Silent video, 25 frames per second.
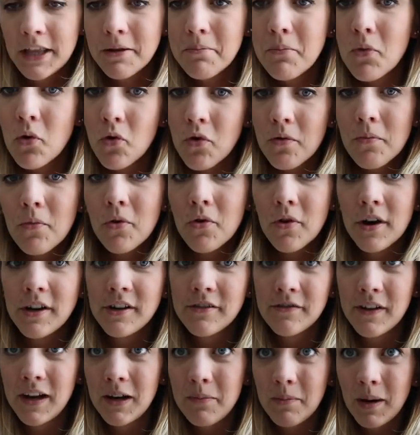And the more and more I
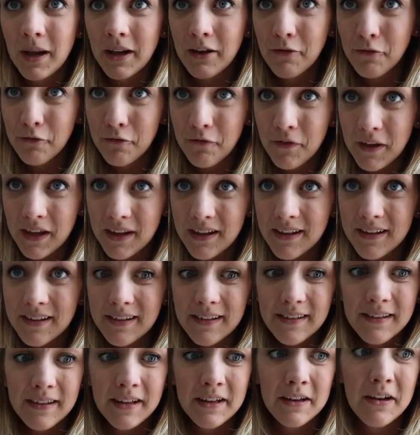develop like
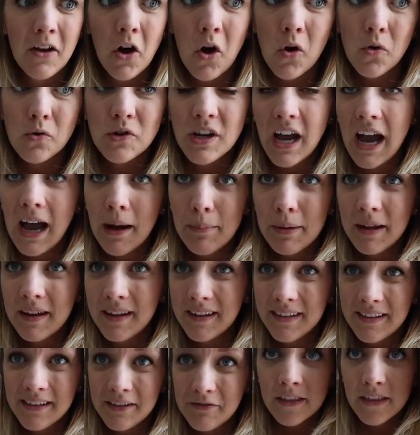fears and old
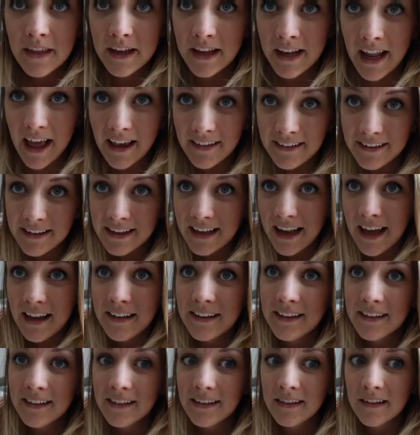habits, and the less and
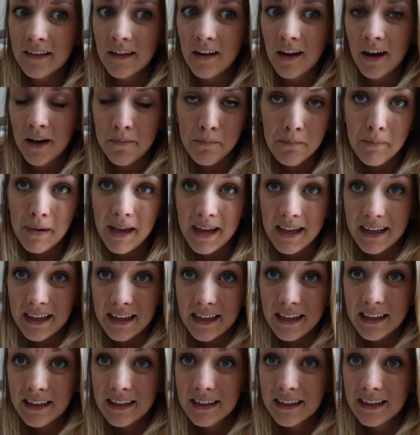less I'm
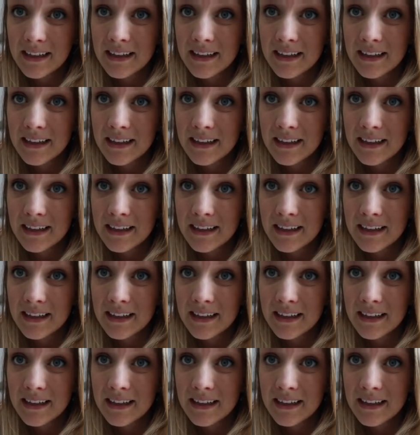me.